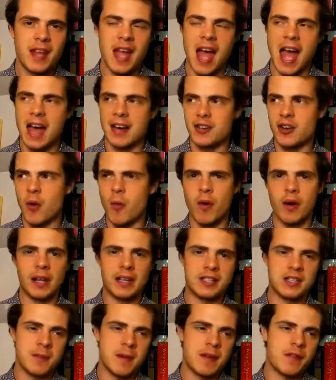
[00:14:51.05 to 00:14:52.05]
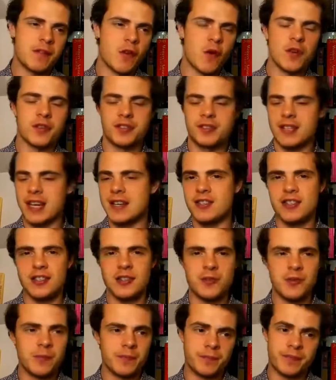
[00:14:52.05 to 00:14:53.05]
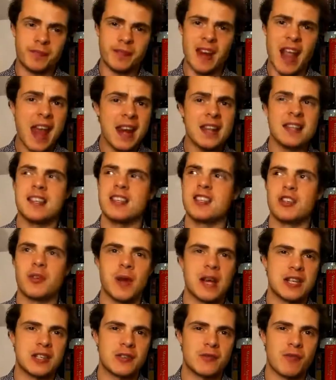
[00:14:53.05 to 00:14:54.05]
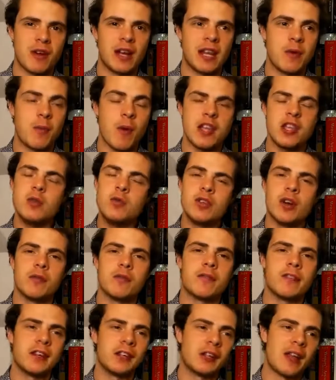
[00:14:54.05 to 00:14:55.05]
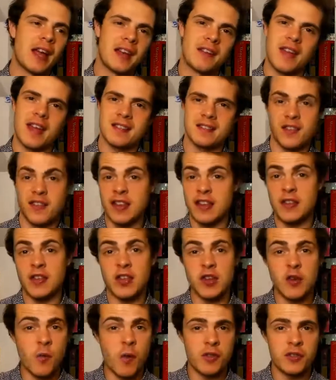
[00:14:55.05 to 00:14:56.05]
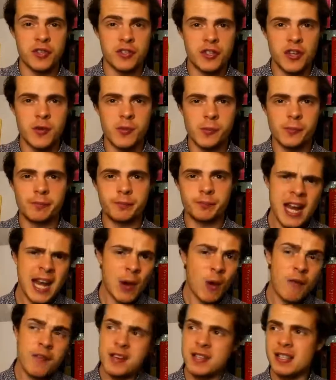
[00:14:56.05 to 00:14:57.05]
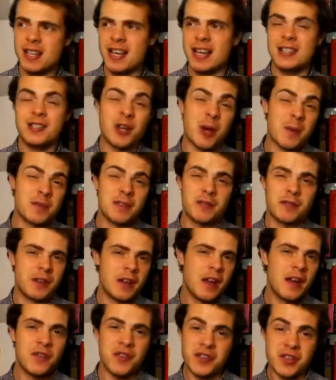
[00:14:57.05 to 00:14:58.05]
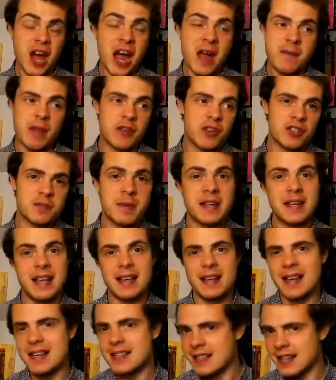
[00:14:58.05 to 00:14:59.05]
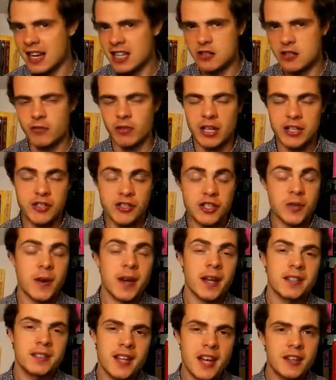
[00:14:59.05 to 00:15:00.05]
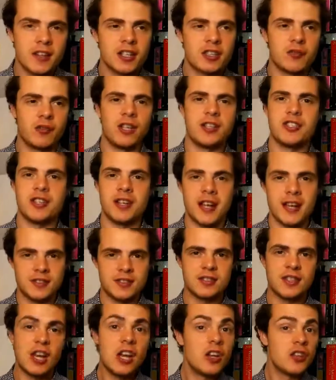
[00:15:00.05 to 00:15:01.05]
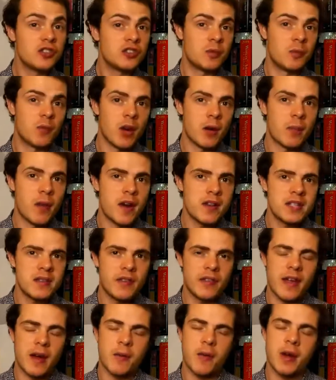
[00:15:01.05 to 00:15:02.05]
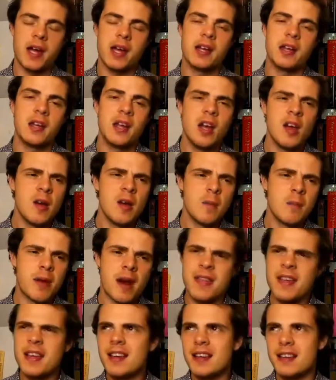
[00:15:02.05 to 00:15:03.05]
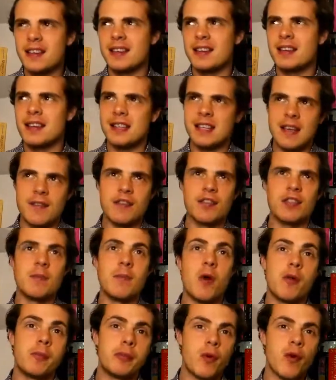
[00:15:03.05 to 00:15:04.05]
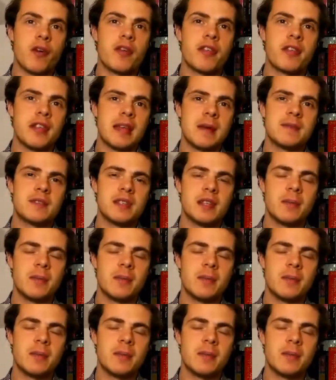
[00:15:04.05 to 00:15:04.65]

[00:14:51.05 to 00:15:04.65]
and not wanting to be forced into any situation really where you don't feel like that's the thing that you want to do. Now obviously, in terms of the time. That does mean it is against religion to an extent, because religion is somewhat oppressive in that way. But I think, given the more broad themes in the